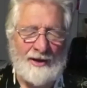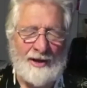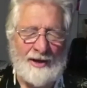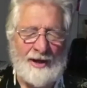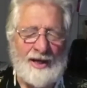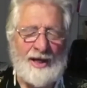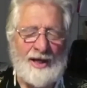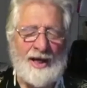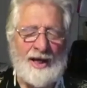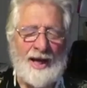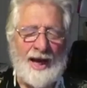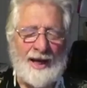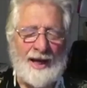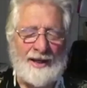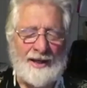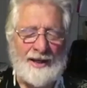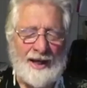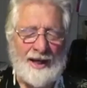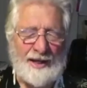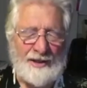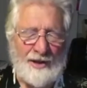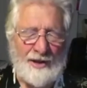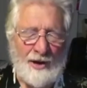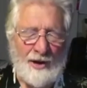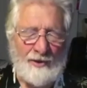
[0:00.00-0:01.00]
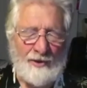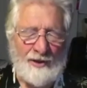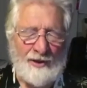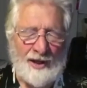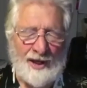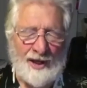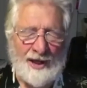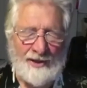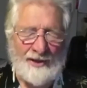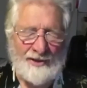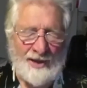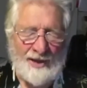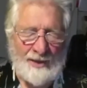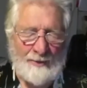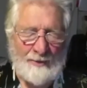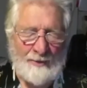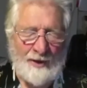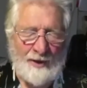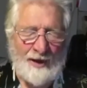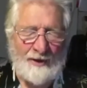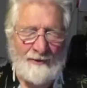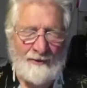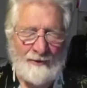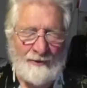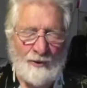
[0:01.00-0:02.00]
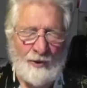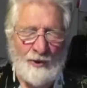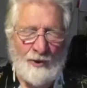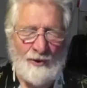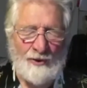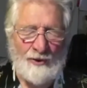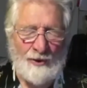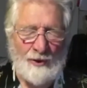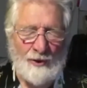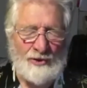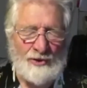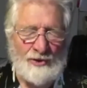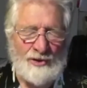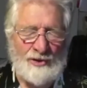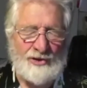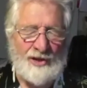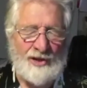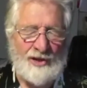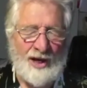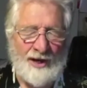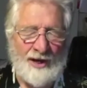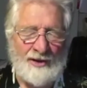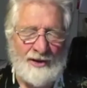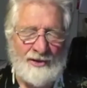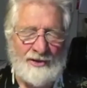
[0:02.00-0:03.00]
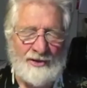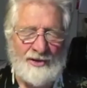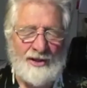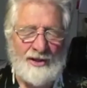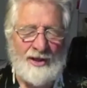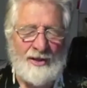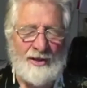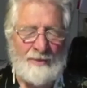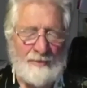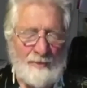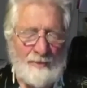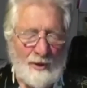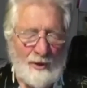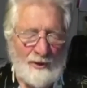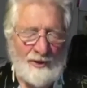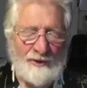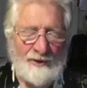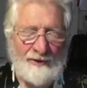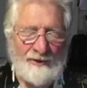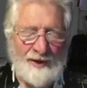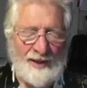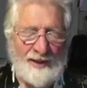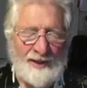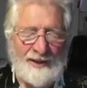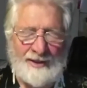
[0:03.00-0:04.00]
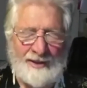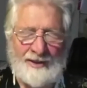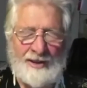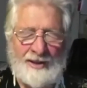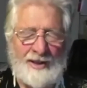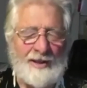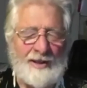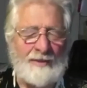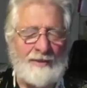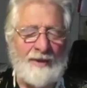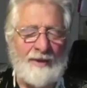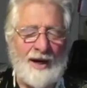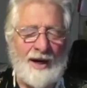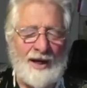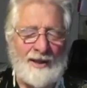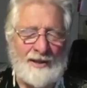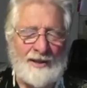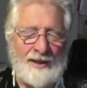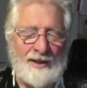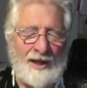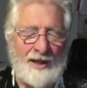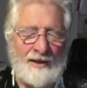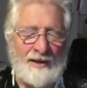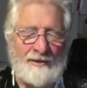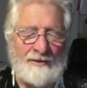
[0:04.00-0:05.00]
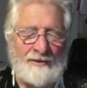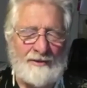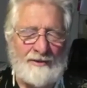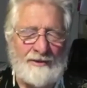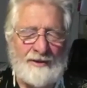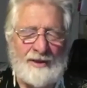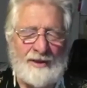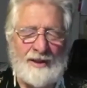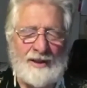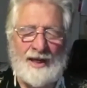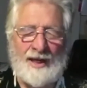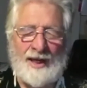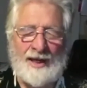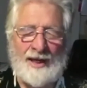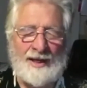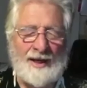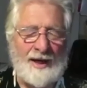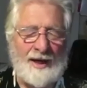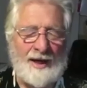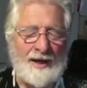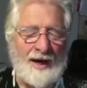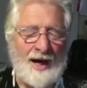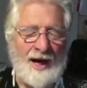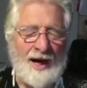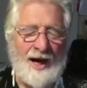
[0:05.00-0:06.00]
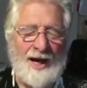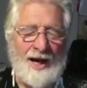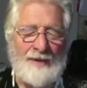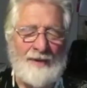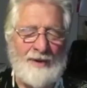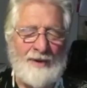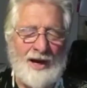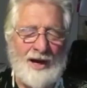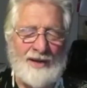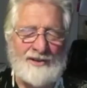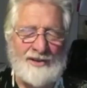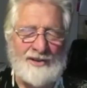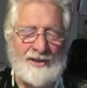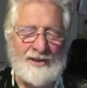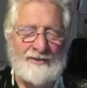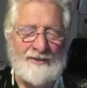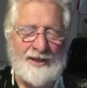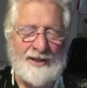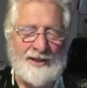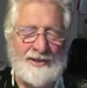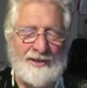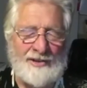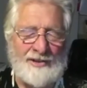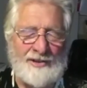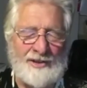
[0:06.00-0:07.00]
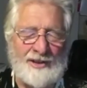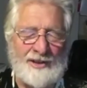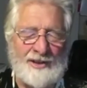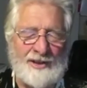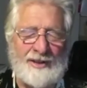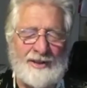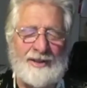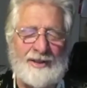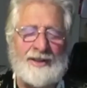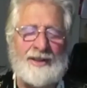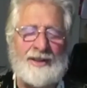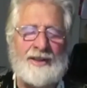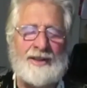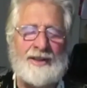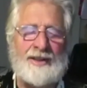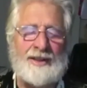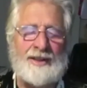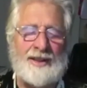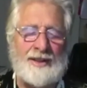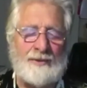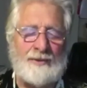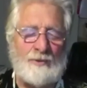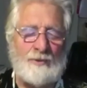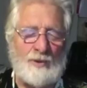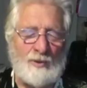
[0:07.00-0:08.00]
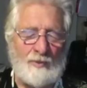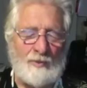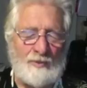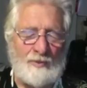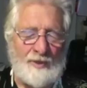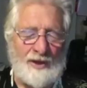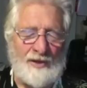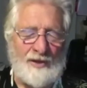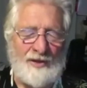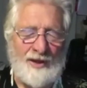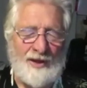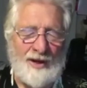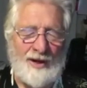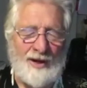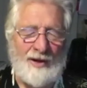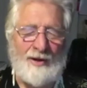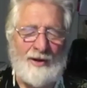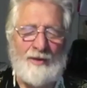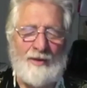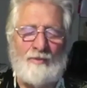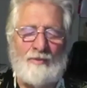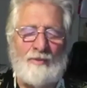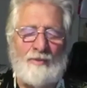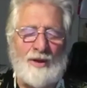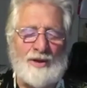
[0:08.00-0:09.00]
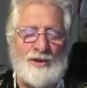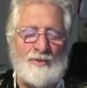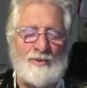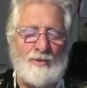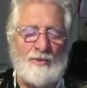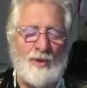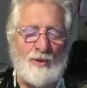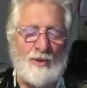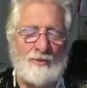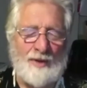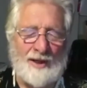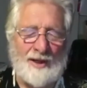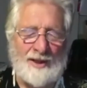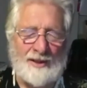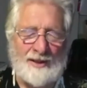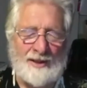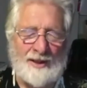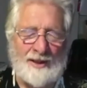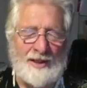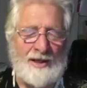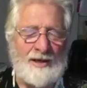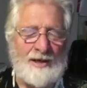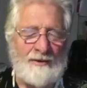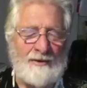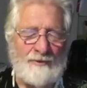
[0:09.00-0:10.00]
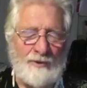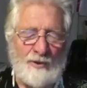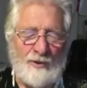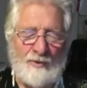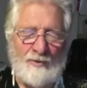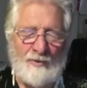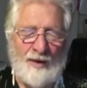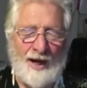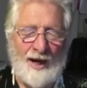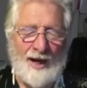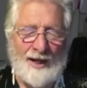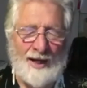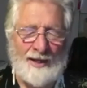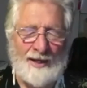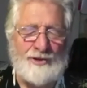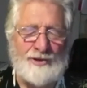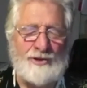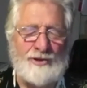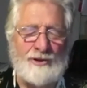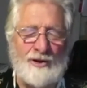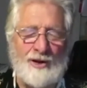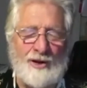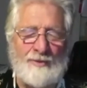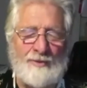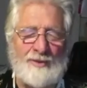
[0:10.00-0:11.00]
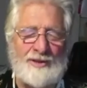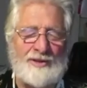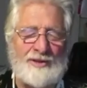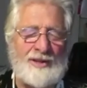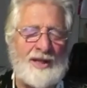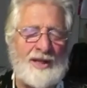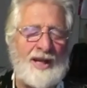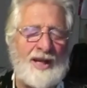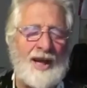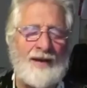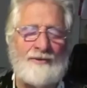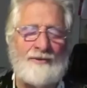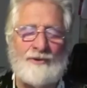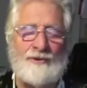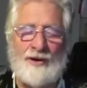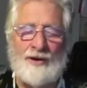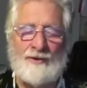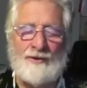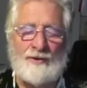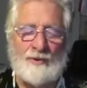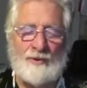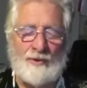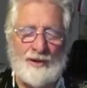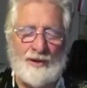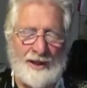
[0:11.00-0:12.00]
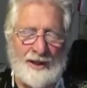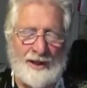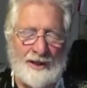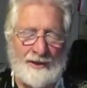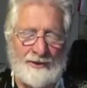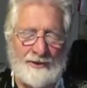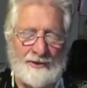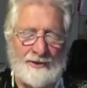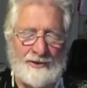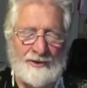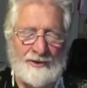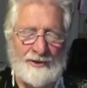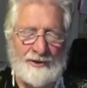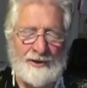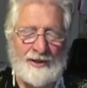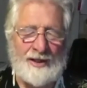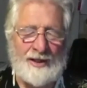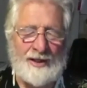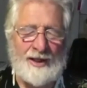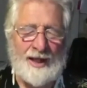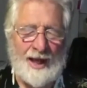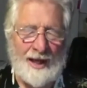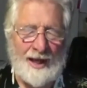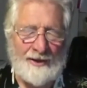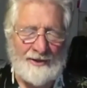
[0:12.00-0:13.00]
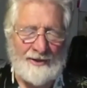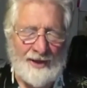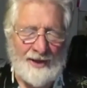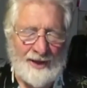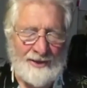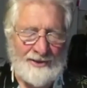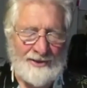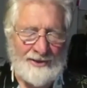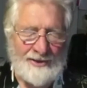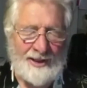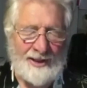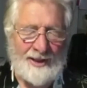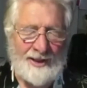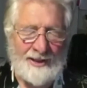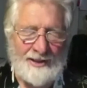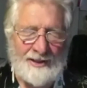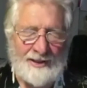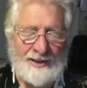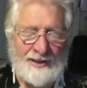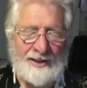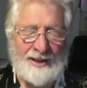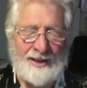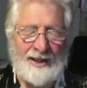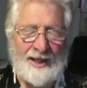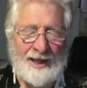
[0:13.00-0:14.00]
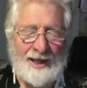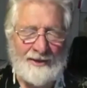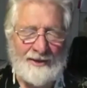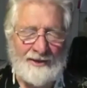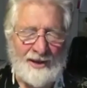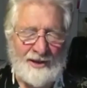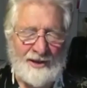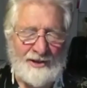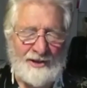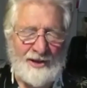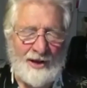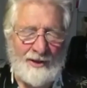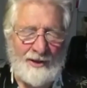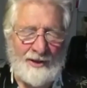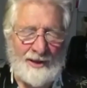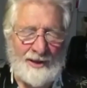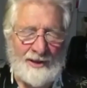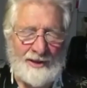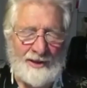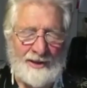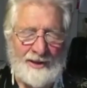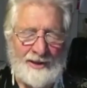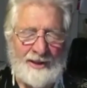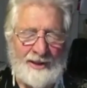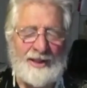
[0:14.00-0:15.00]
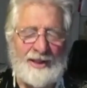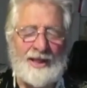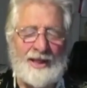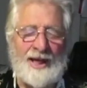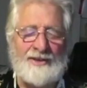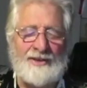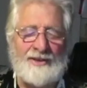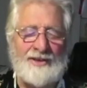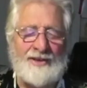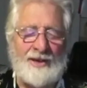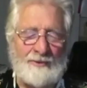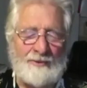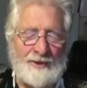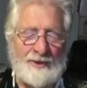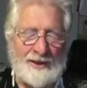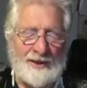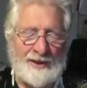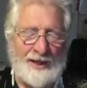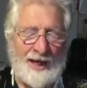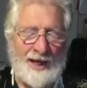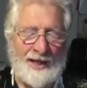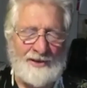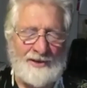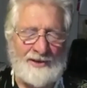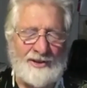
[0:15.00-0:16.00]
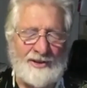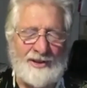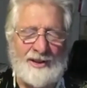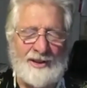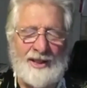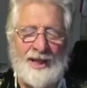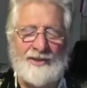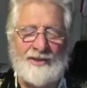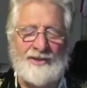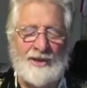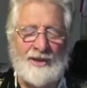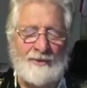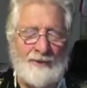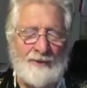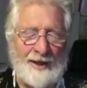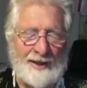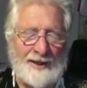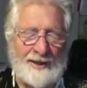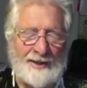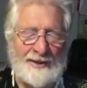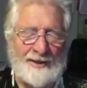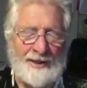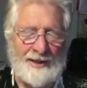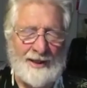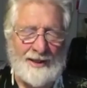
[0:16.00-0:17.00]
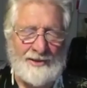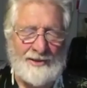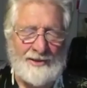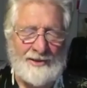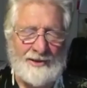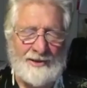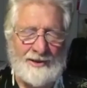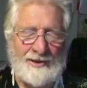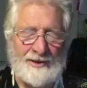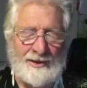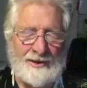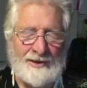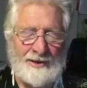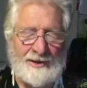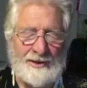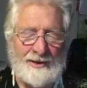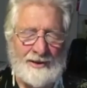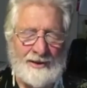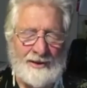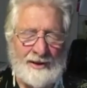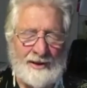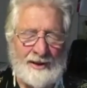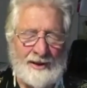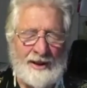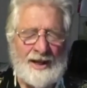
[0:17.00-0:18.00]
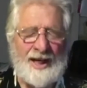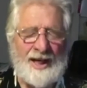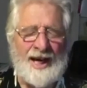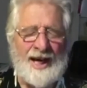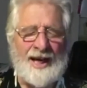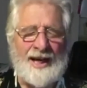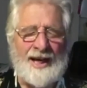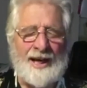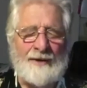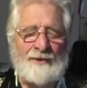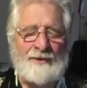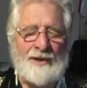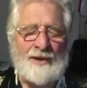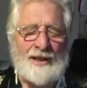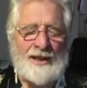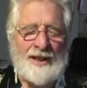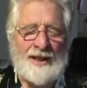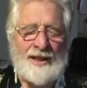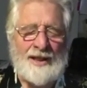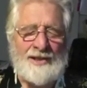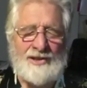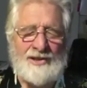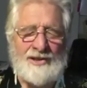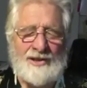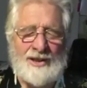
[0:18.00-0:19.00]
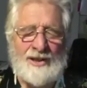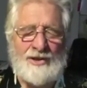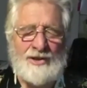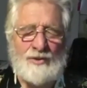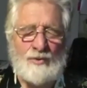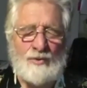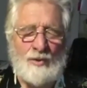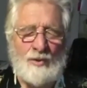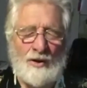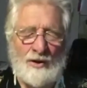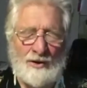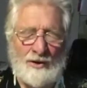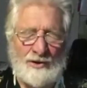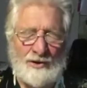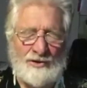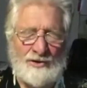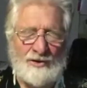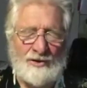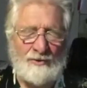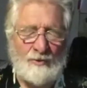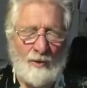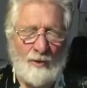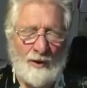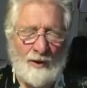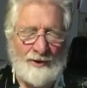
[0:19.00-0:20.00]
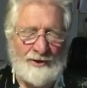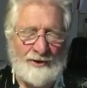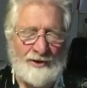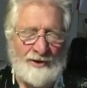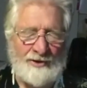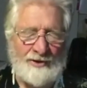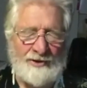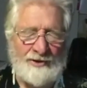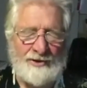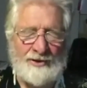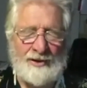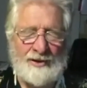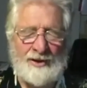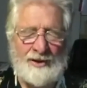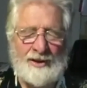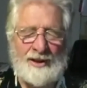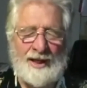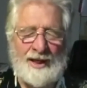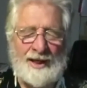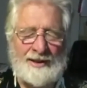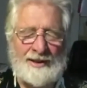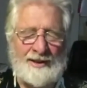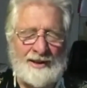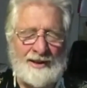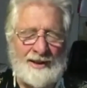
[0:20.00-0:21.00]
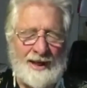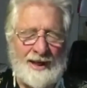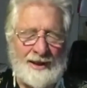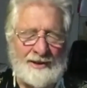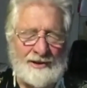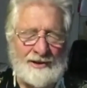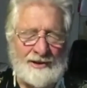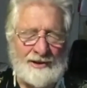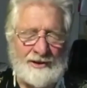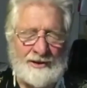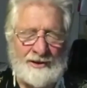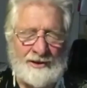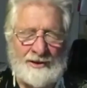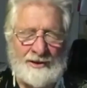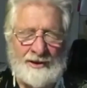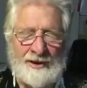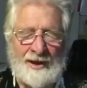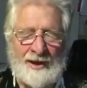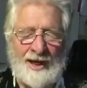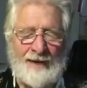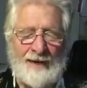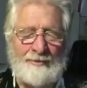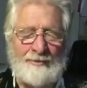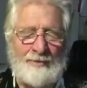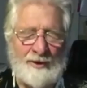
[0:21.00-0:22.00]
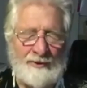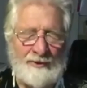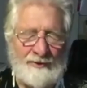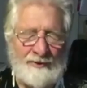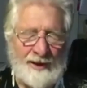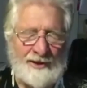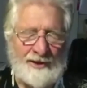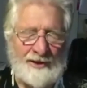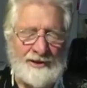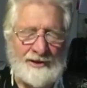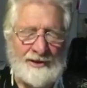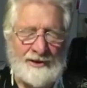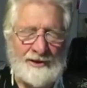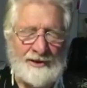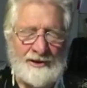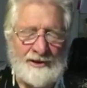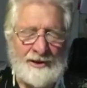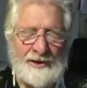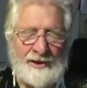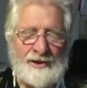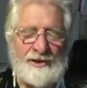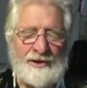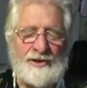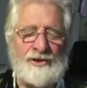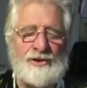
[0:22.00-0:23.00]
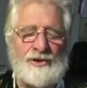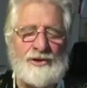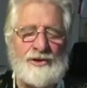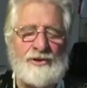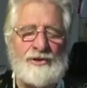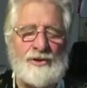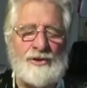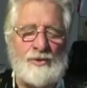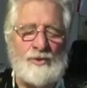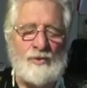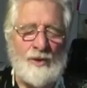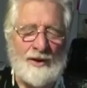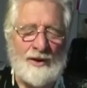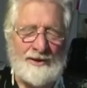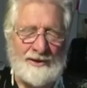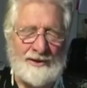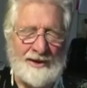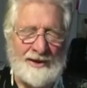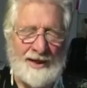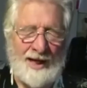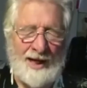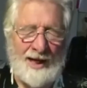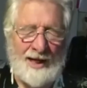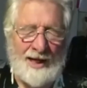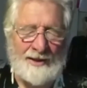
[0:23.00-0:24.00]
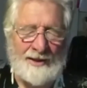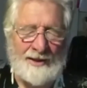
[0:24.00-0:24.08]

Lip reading: And I know that as I bring forth those desires motivated by love and a high positive energy, it will be there much more readily for my enjoyment and for everyone else as I see it, as I know it, as I realize it, as I recognize it. And I release these words of oneness and connection and perfection to the one God,